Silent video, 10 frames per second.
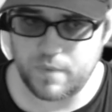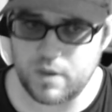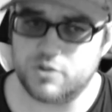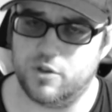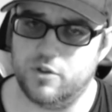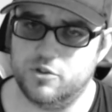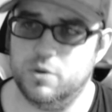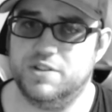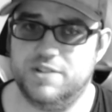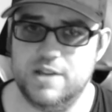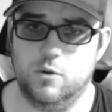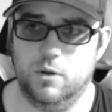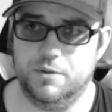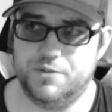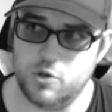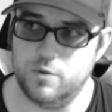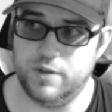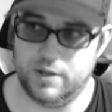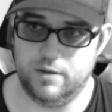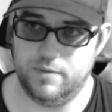so they're doing a sequel to
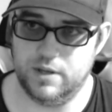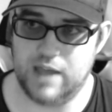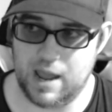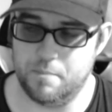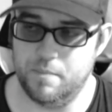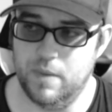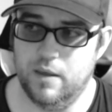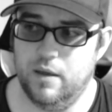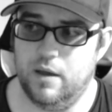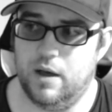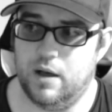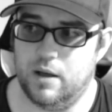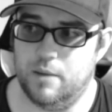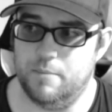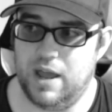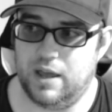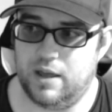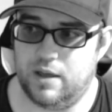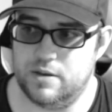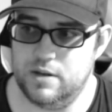the the game, um,
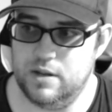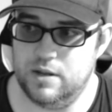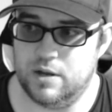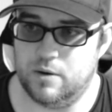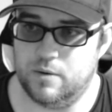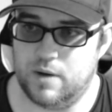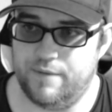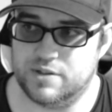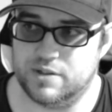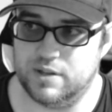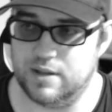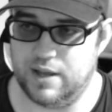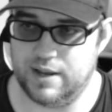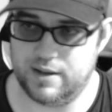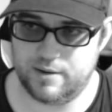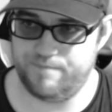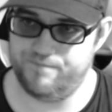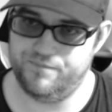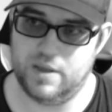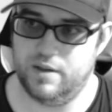and you know obviously like
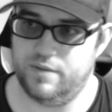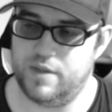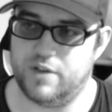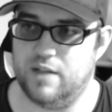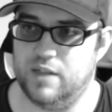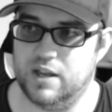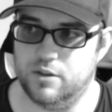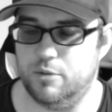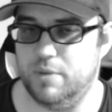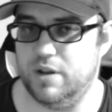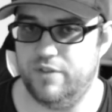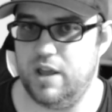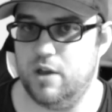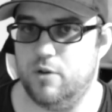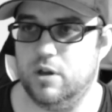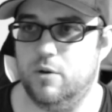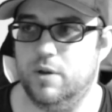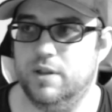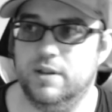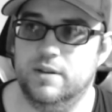they've got like a little bit of video
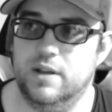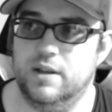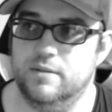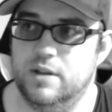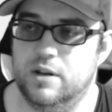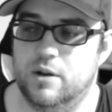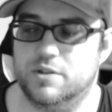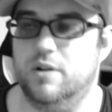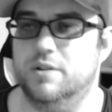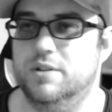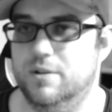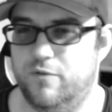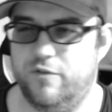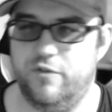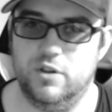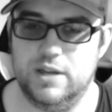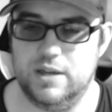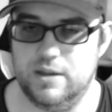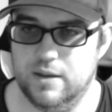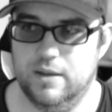going and and you know it's hard to fully